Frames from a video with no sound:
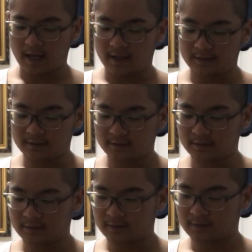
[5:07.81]
And
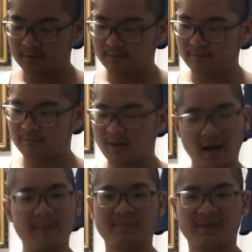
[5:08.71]

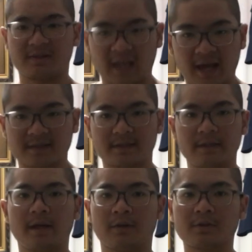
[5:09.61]
perhaps
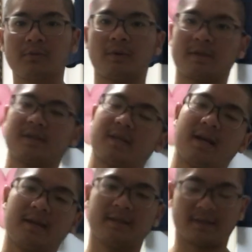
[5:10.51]
lastly, I also want to
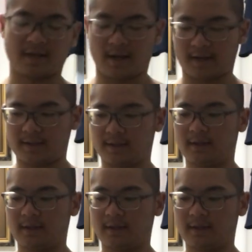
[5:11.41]
say is that